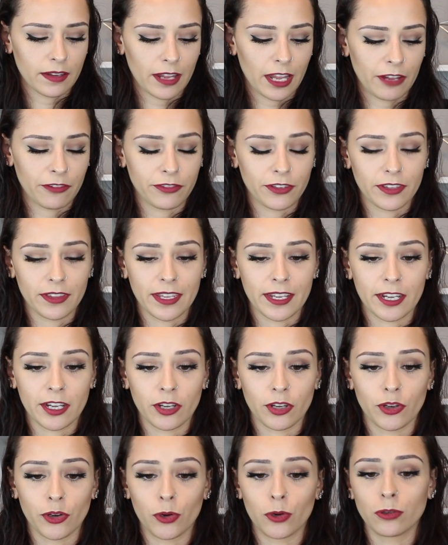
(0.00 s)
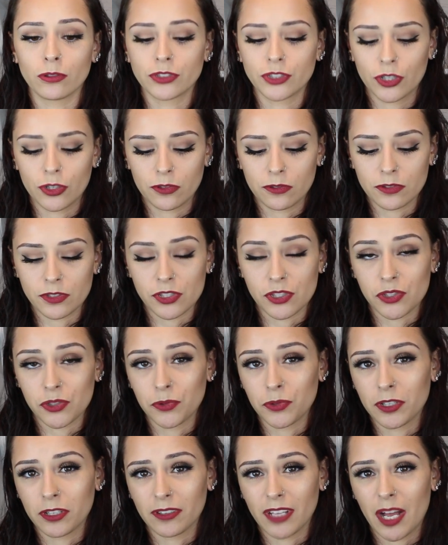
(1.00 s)
I feel like gold tones
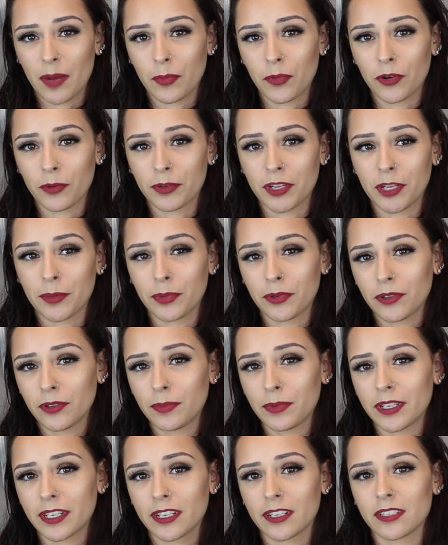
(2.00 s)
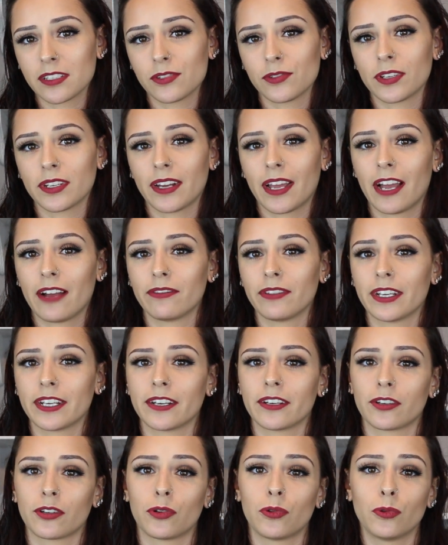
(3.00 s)
suit a lot more people because you can have like
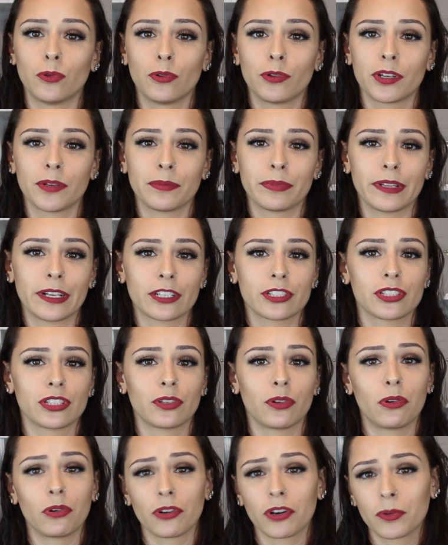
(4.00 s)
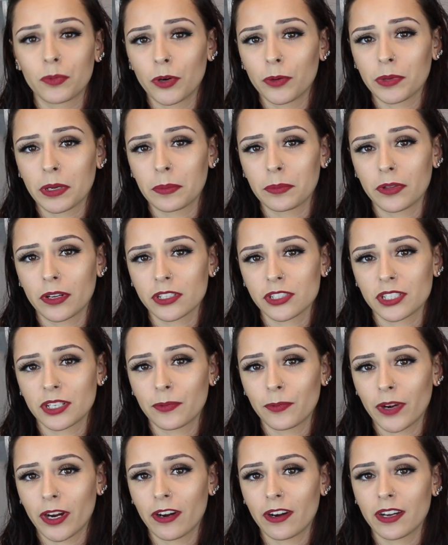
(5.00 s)
a cool complexion or a warm complexion
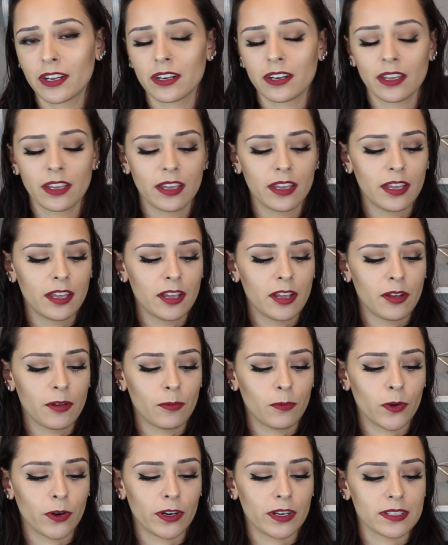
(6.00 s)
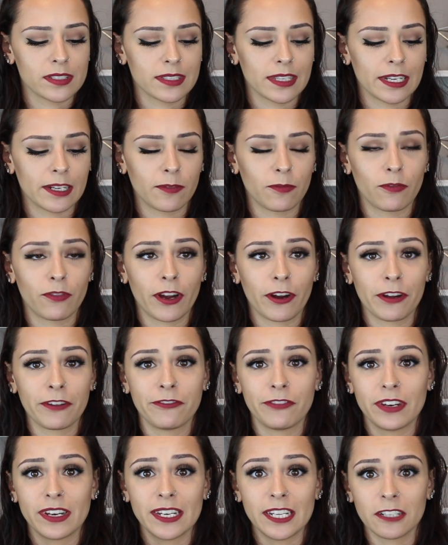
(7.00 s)
and wear it. Whereas like very
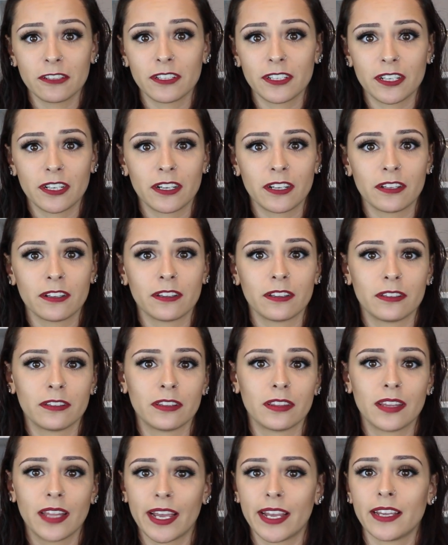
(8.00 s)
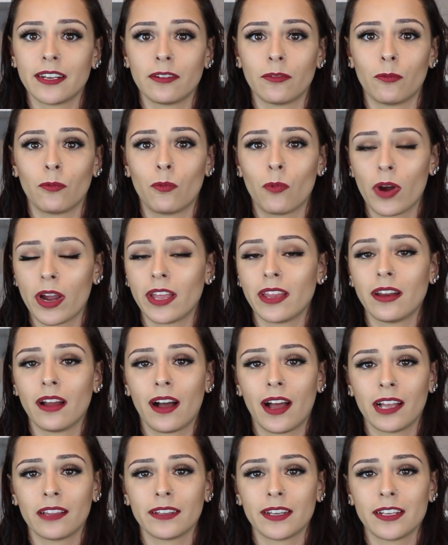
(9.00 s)
vanilla light white
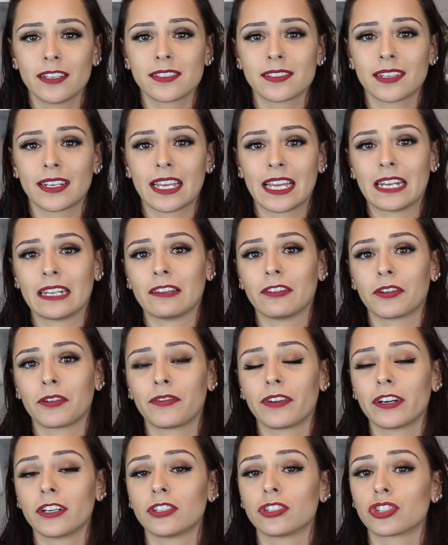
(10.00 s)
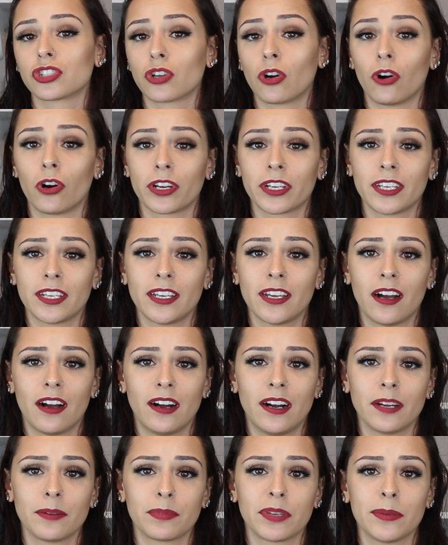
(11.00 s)
highlights can look very chalky
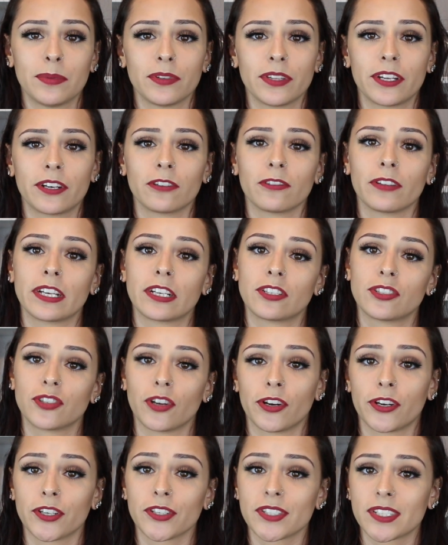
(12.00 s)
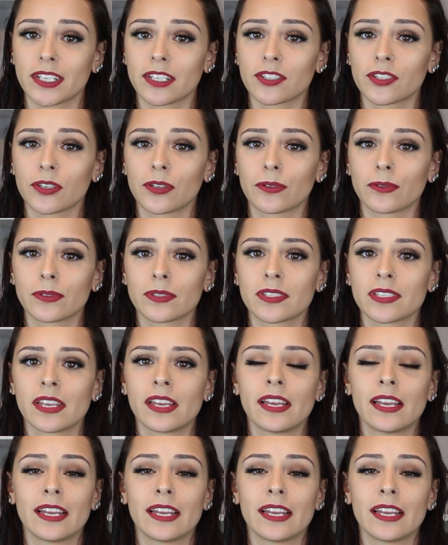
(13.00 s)
on people that are like darker skin tones,